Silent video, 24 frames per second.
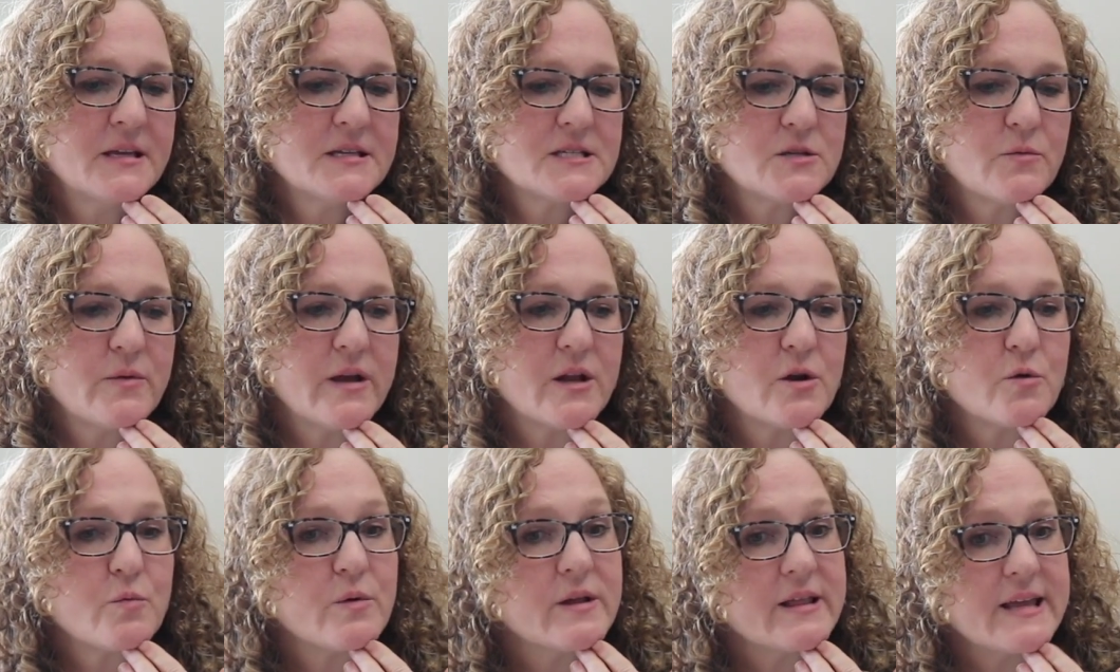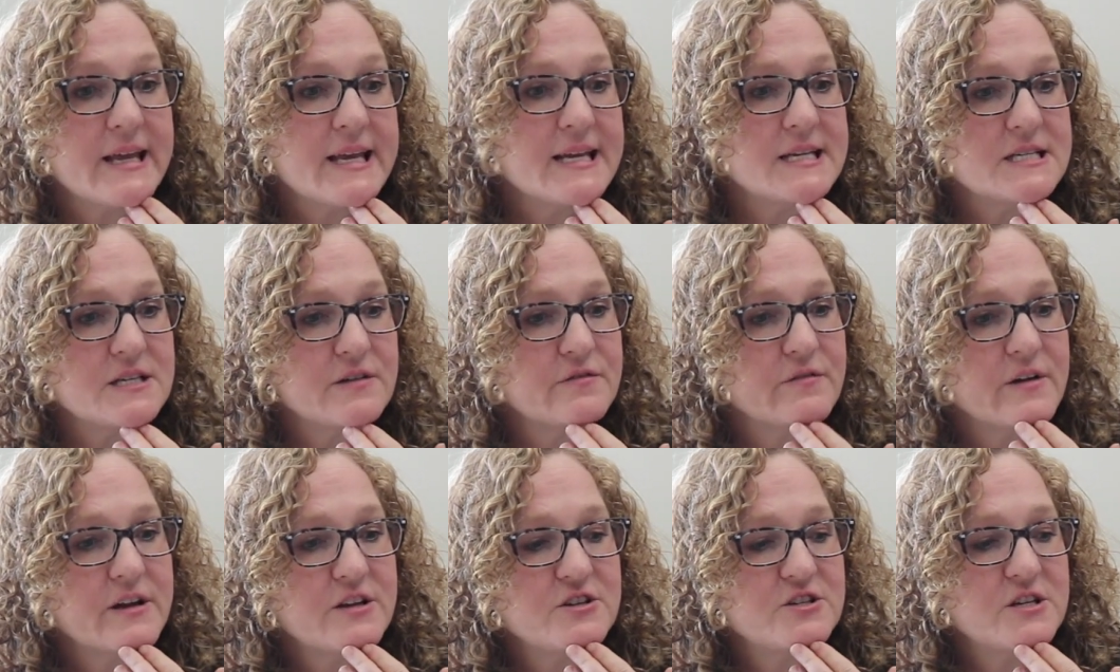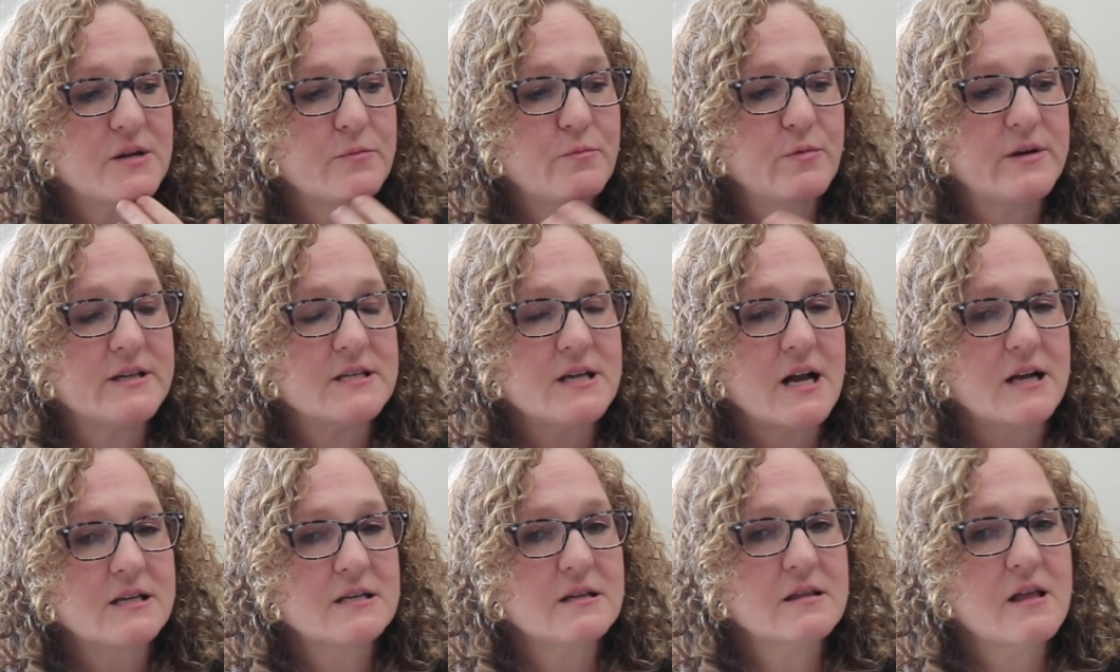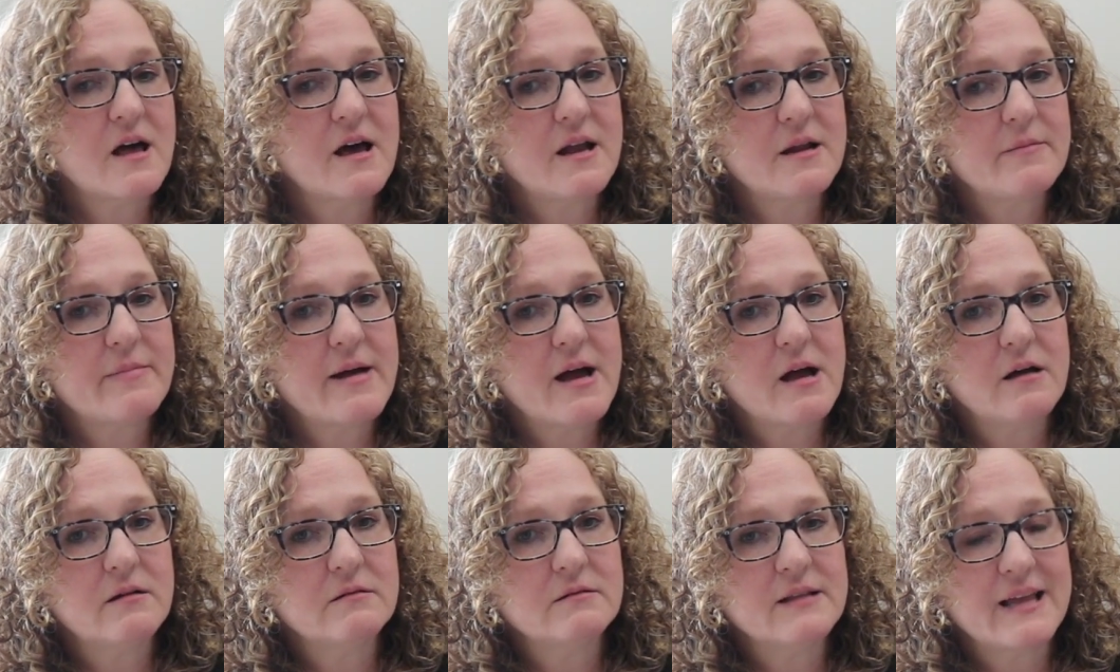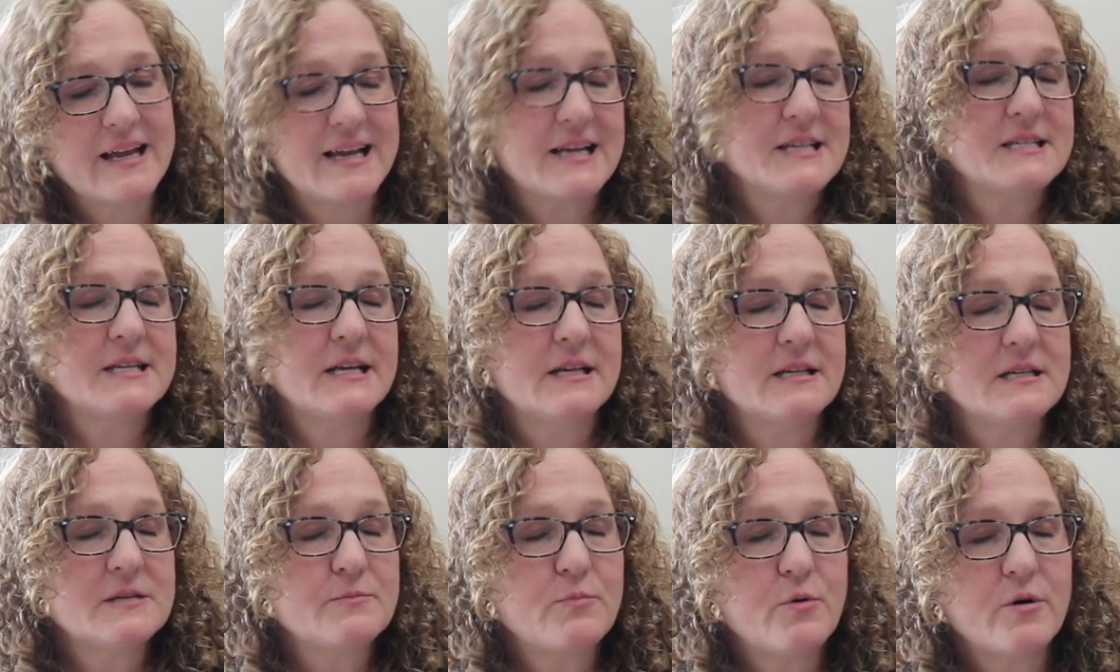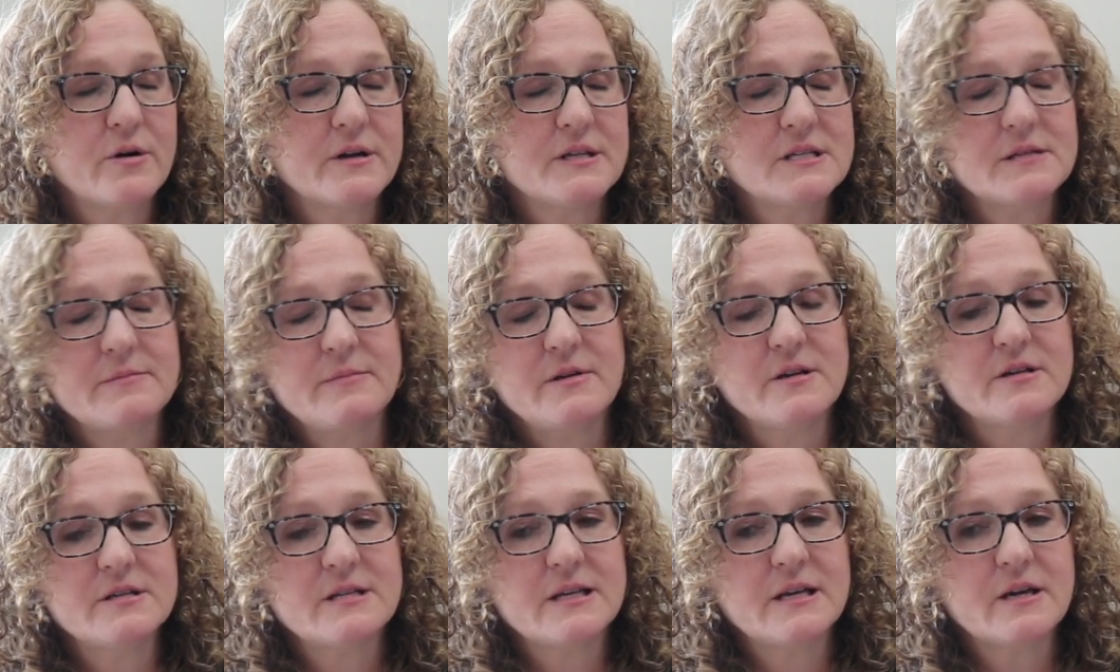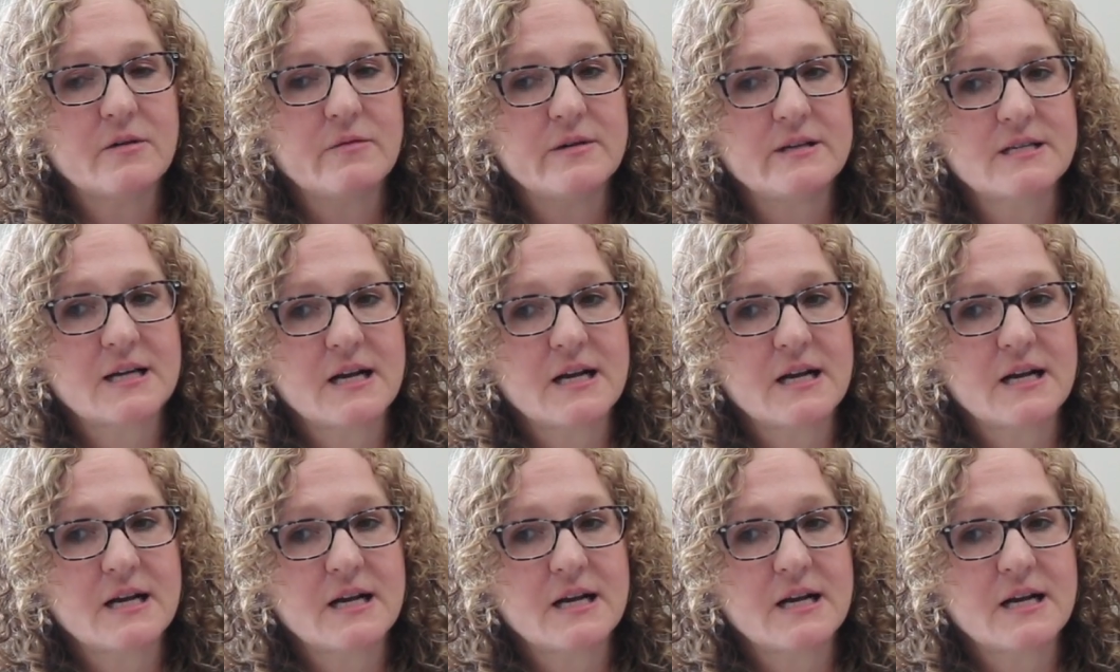So we had a really easy friendship. We talked a lot about, like I said, sports, music. We